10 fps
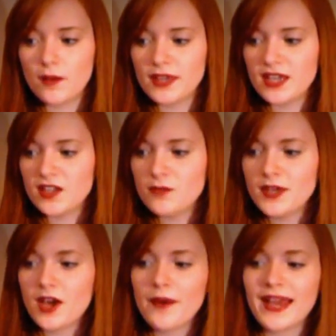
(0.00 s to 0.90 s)
I mean, you've
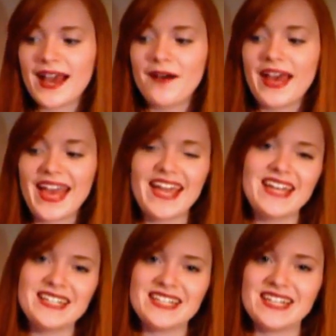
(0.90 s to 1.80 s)
been going out
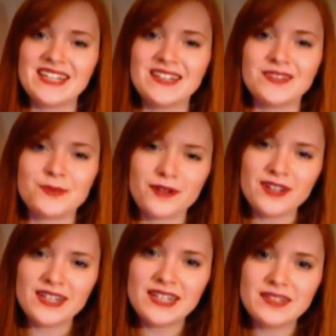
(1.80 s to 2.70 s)
ages,
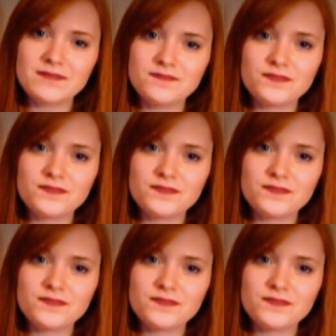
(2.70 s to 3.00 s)
right?